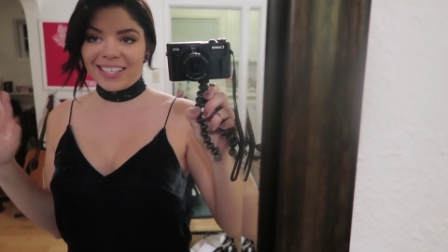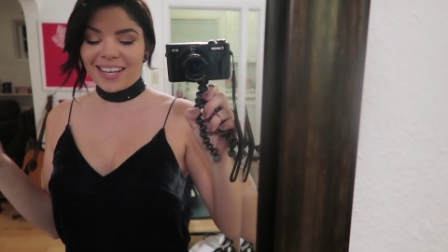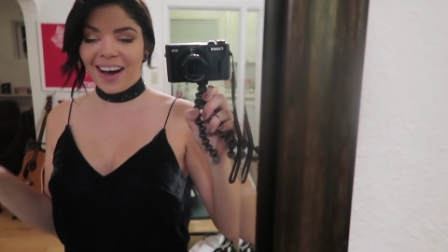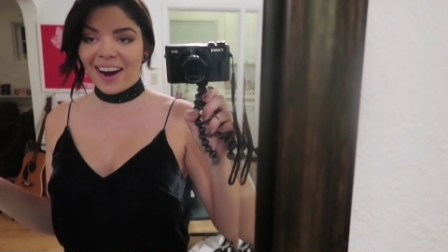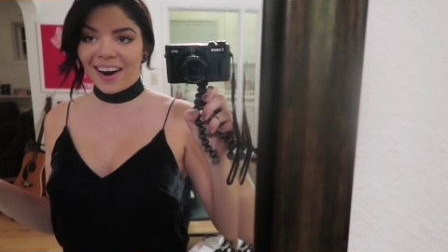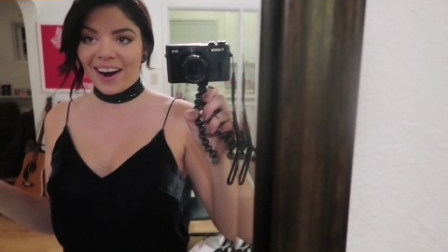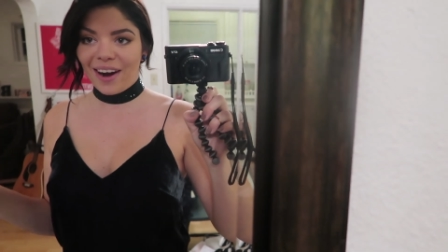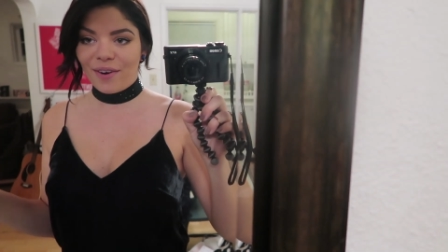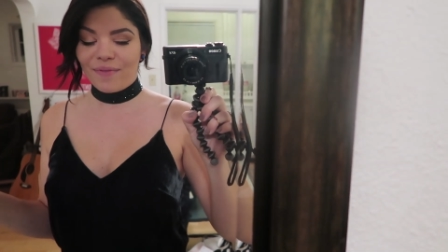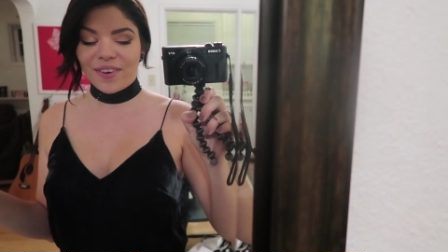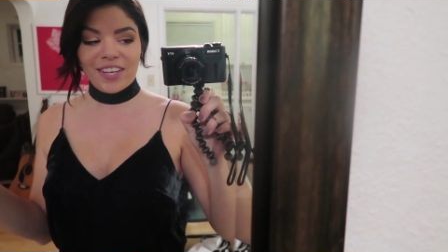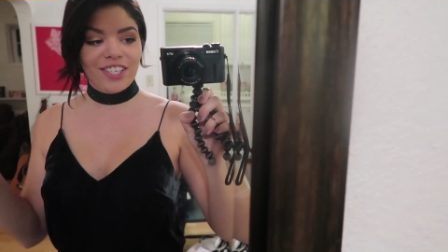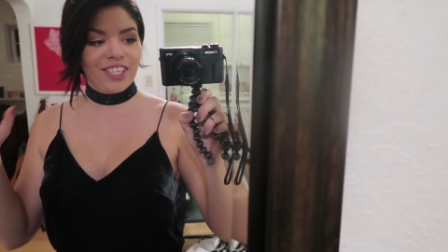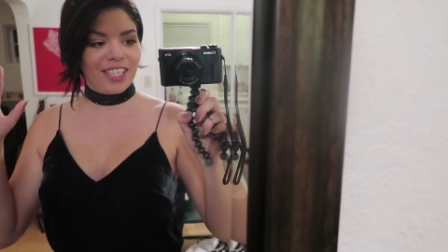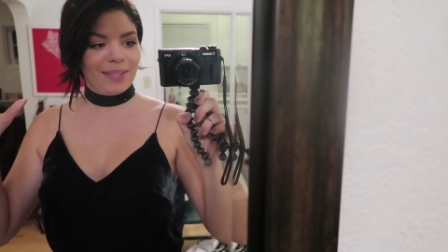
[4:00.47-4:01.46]
entire
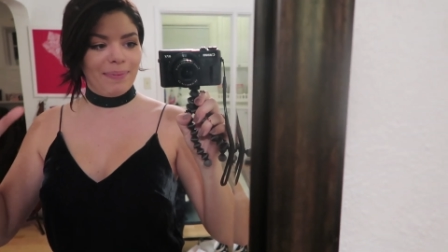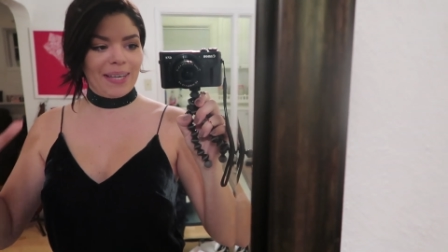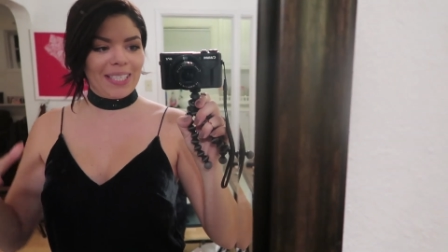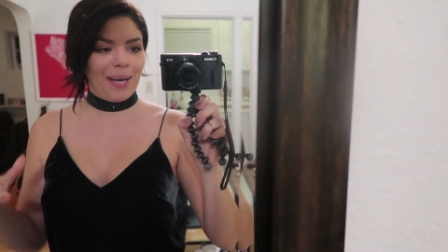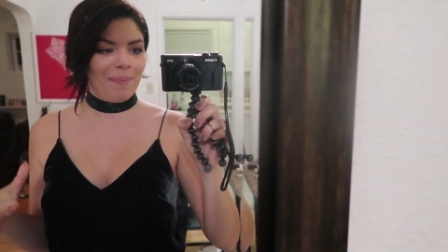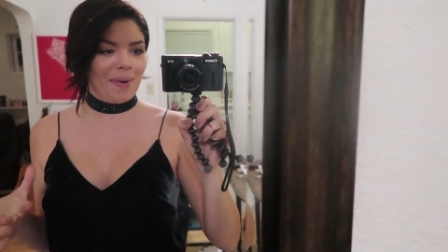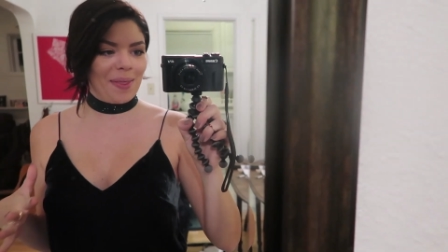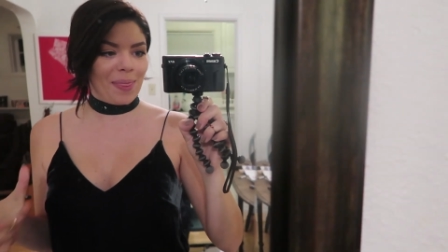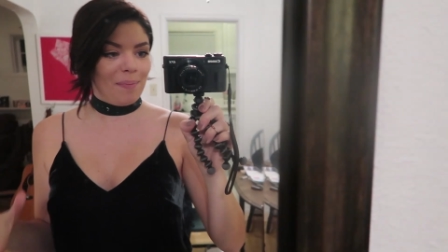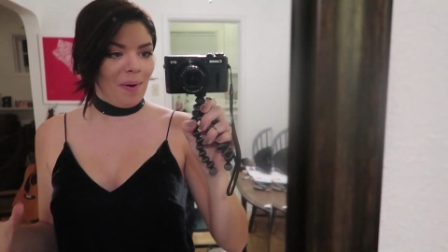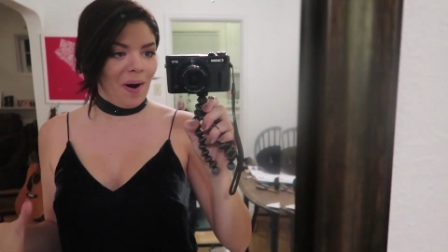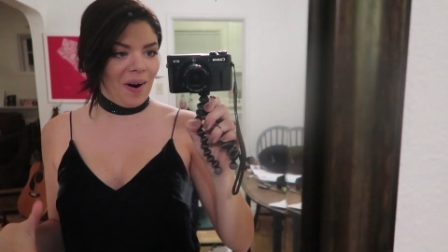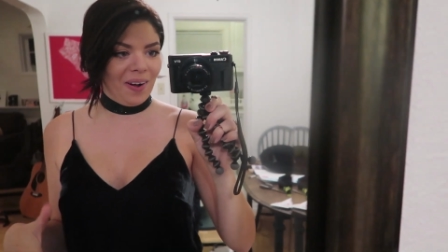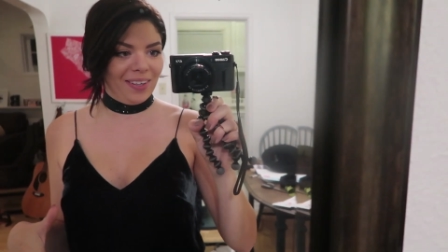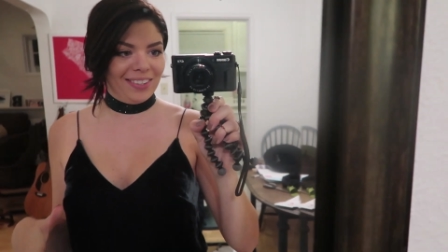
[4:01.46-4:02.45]
outfit just picked up at the
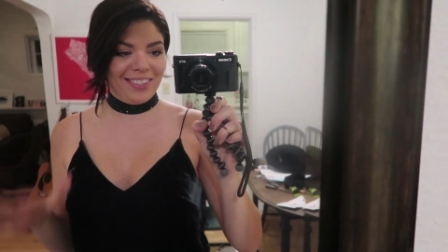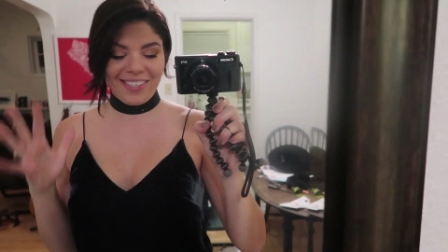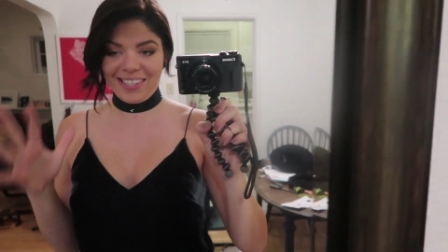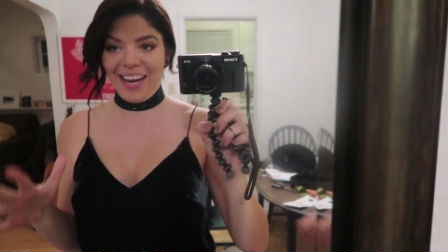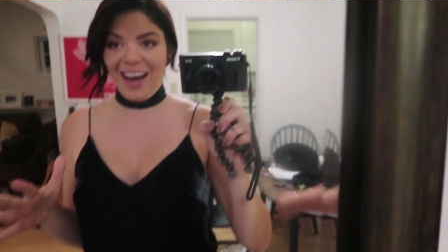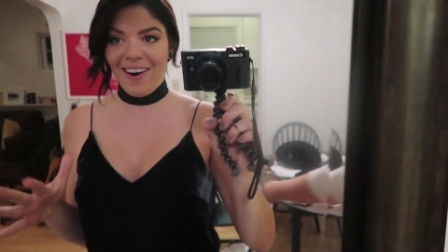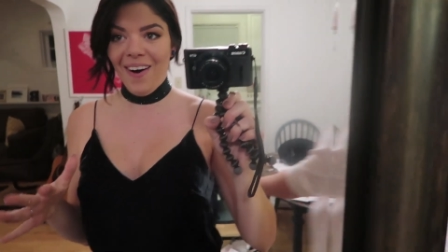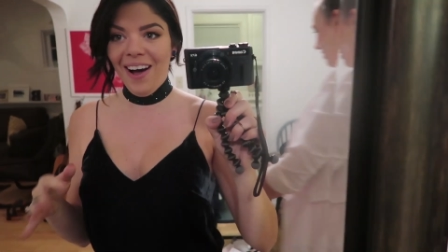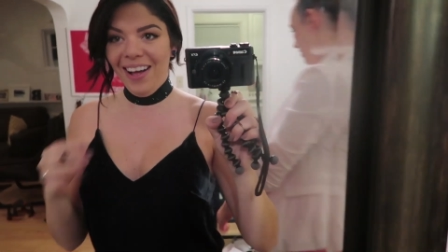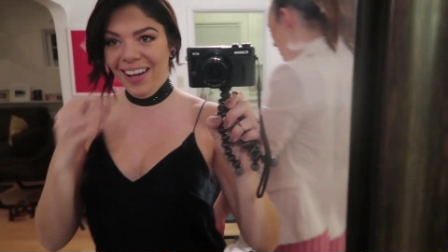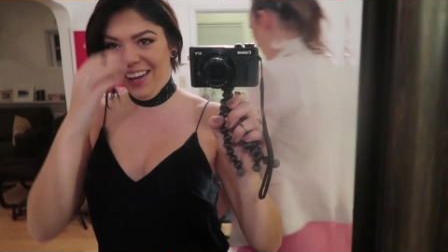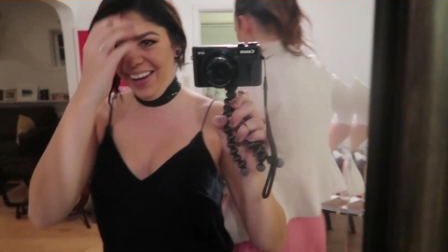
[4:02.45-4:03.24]
mall just now.